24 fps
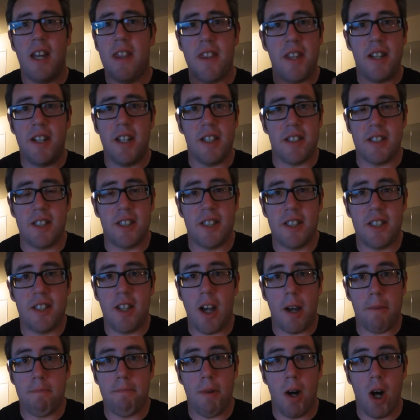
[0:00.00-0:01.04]
that doesn't
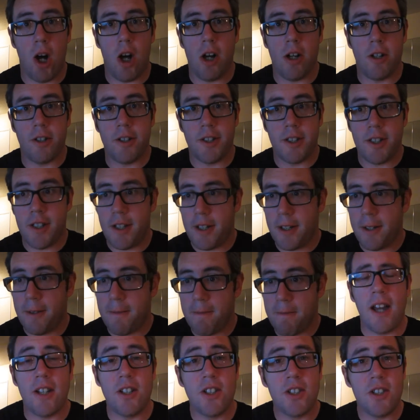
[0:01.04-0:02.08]
suck balls.
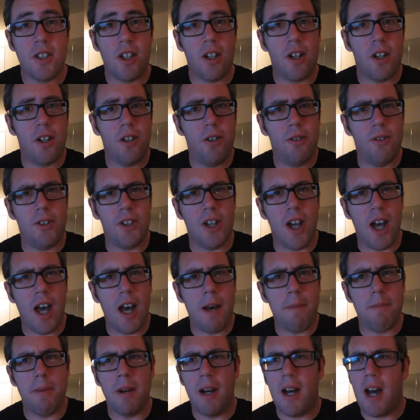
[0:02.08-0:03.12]
I just started a new
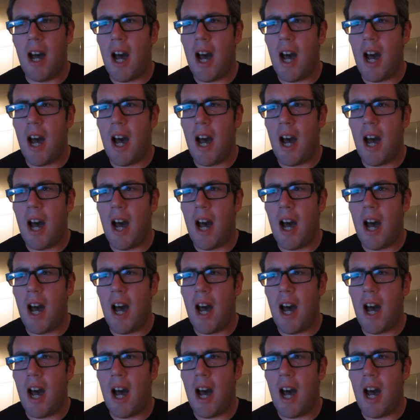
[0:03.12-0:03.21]
job.